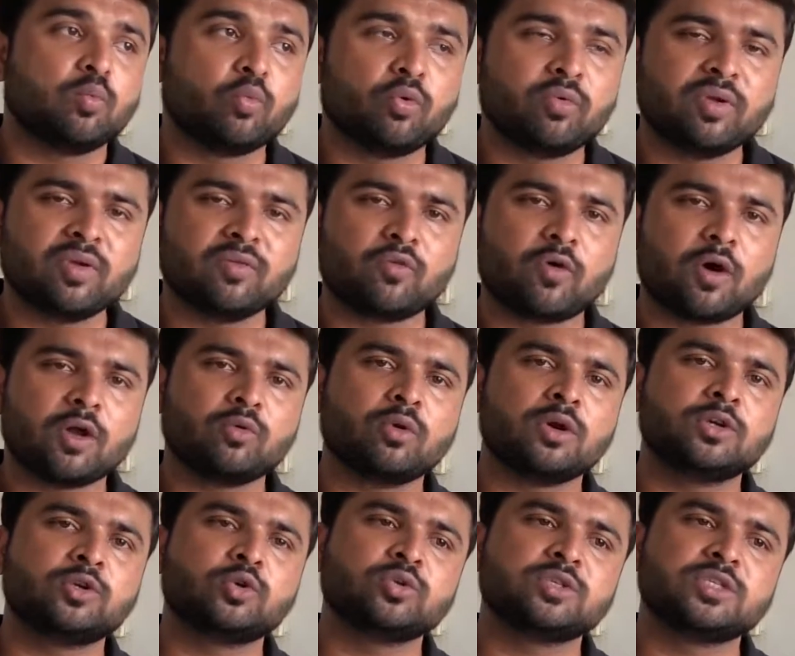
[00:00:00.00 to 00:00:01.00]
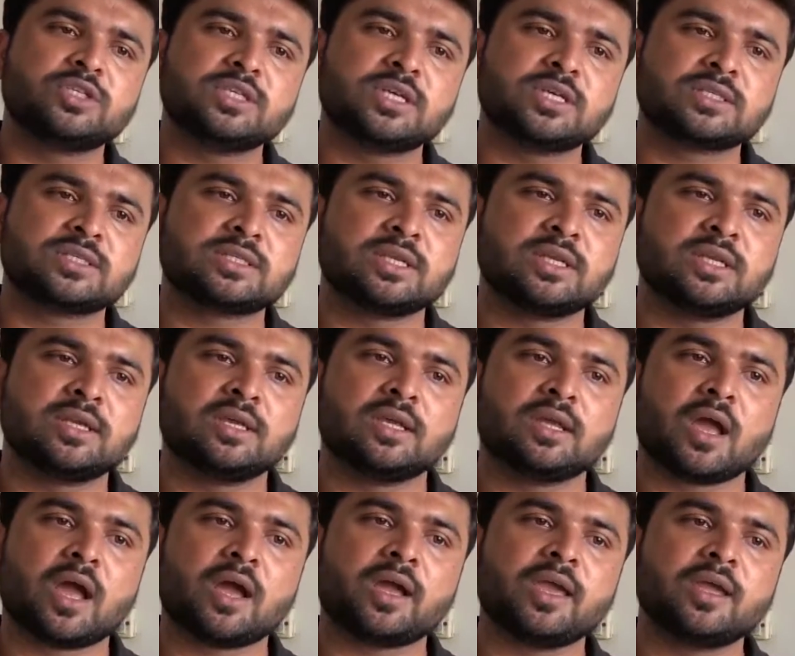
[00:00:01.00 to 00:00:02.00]
Moving forward to
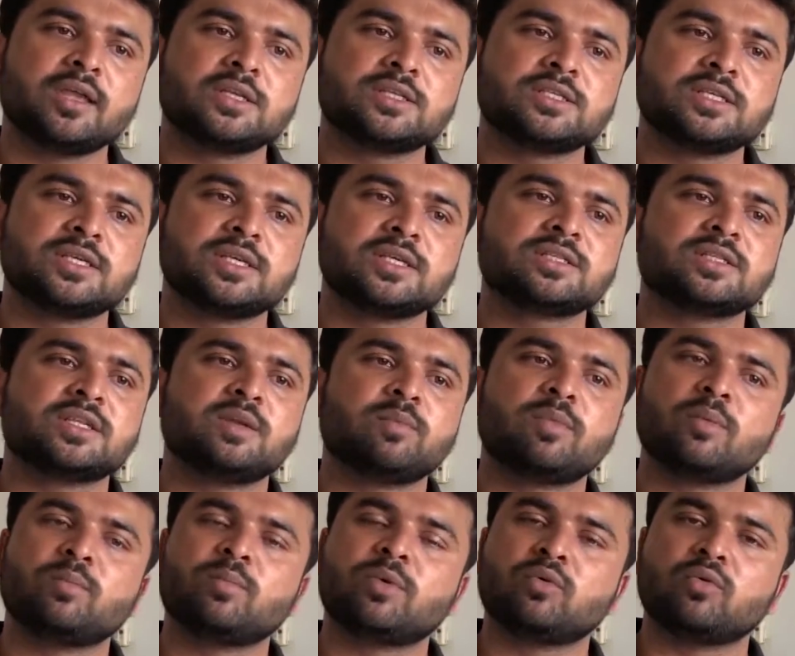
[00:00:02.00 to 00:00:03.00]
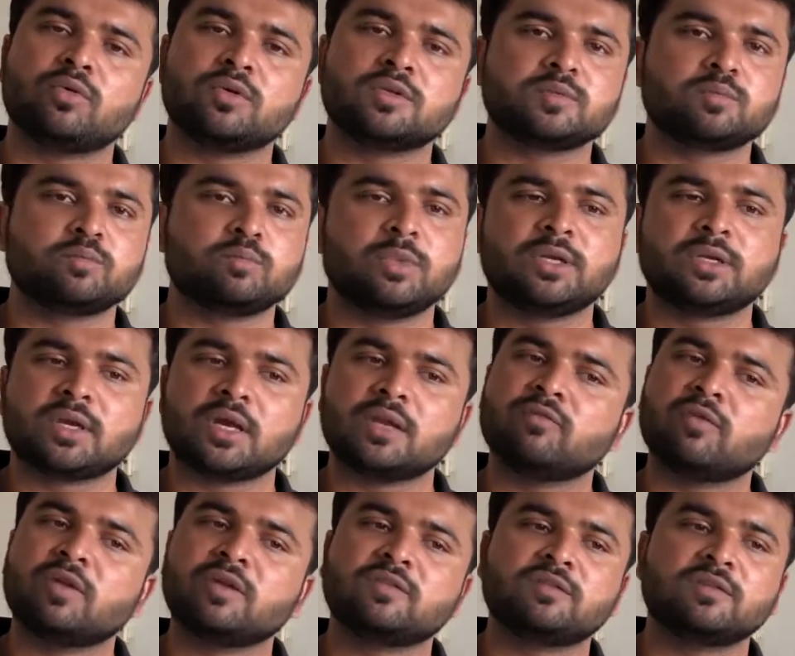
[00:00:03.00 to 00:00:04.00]
GS3, again GS3 paper was a bit
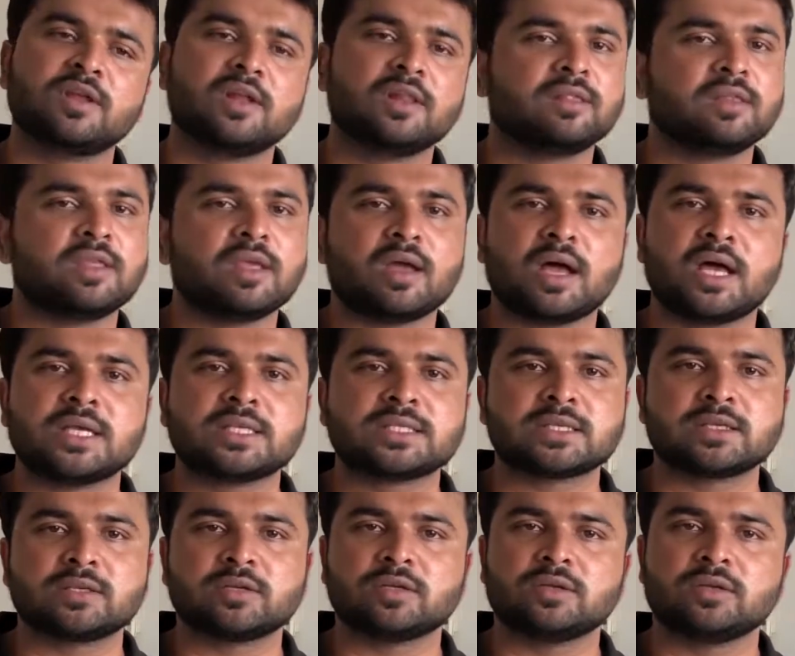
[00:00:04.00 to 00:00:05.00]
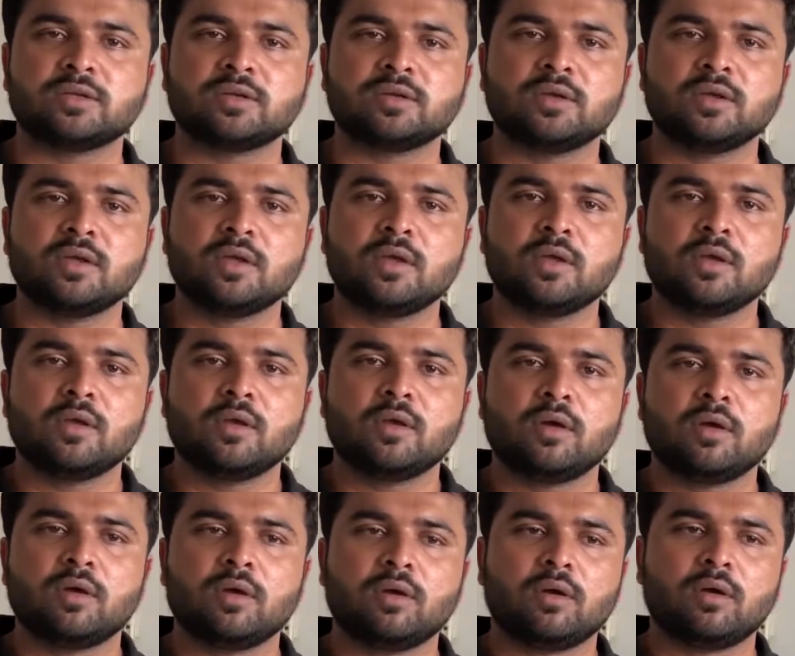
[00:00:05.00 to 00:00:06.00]
conventional. They asked
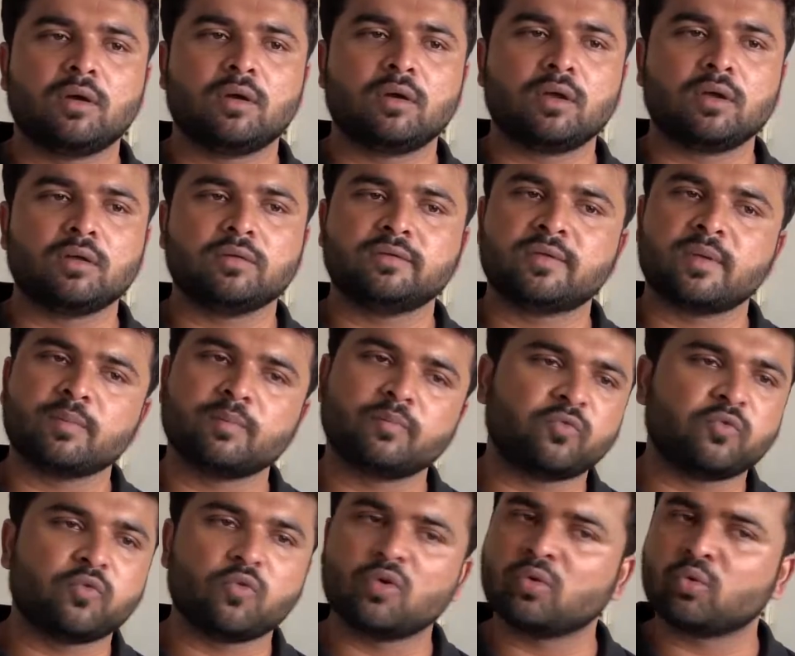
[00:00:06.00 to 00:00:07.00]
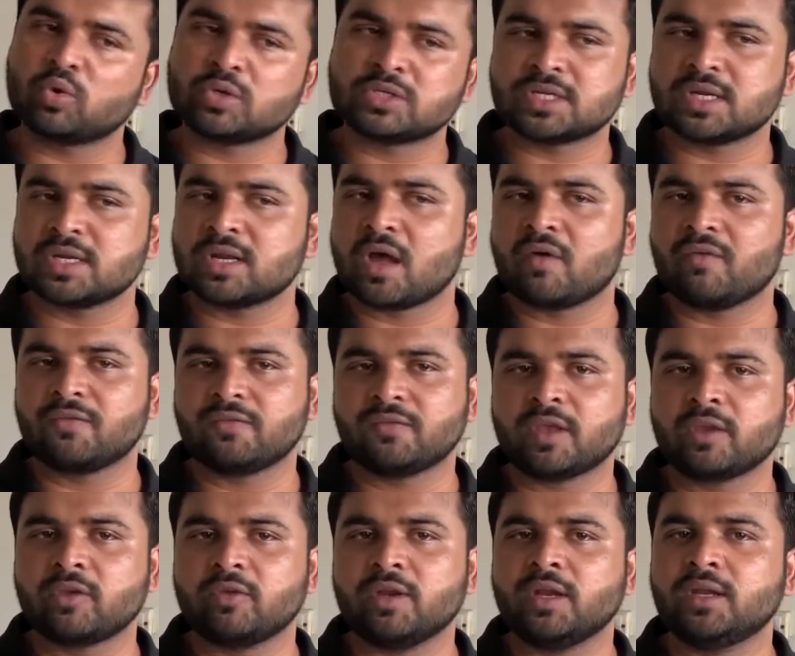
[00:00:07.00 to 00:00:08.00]
some 4 questions of
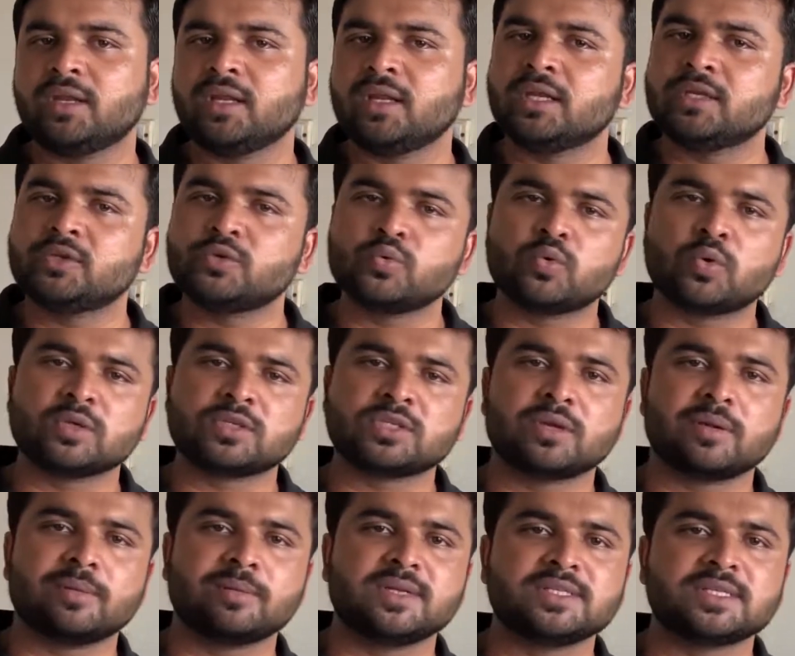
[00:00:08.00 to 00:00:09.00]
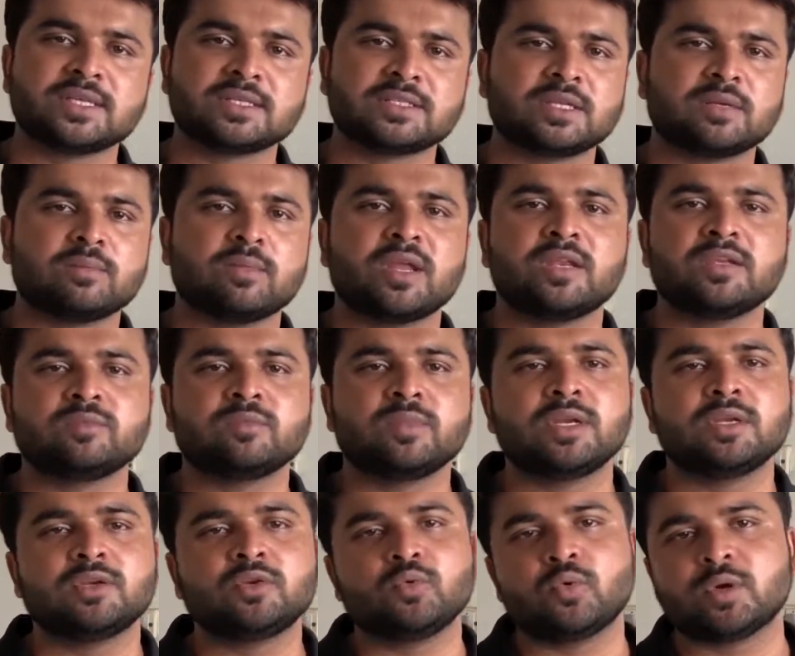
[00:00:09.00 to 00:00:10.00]
security, 2 questions of disaster
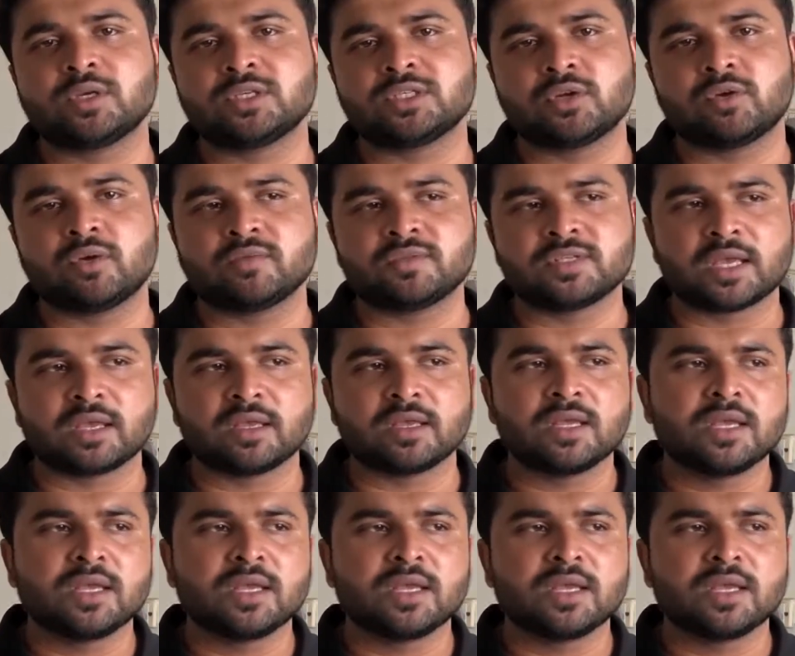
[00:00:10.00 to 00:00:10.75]
management, 2 questions of